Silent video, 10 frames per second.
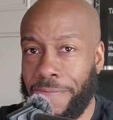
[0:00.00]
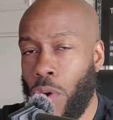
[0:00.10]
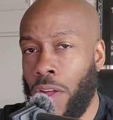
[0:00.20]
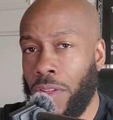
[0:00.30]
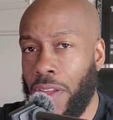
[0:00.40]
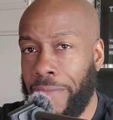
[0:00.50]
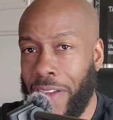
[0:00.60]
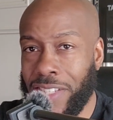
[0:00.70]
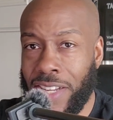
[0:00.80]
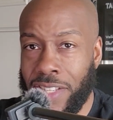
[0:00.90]
Well,
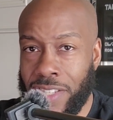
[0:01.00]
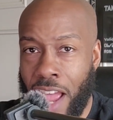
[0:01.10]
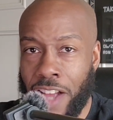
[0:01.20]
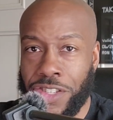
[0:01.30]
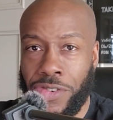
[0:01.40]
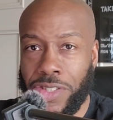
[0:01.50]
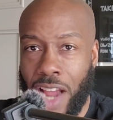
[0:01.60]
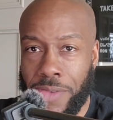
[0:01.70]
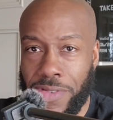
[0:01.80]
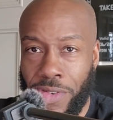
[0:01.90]
investing in stocks during
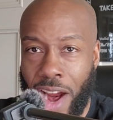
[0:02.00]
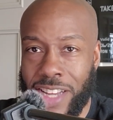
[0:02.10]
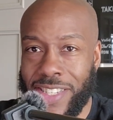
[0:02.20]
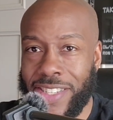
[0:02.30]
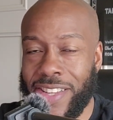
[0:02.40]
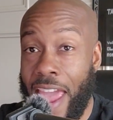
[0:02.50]
times of crisis